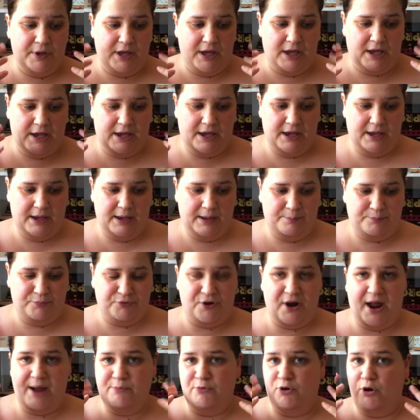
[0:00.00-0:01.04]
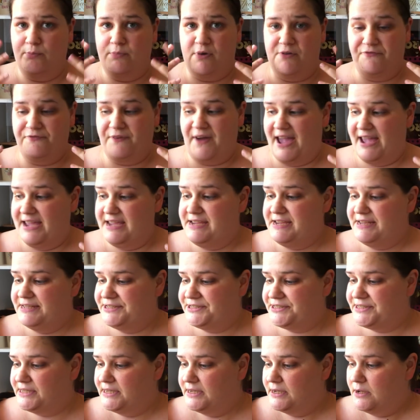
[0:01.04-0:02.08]
primer on my
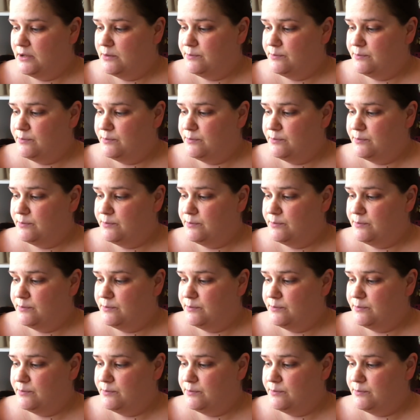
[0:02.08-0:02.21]
face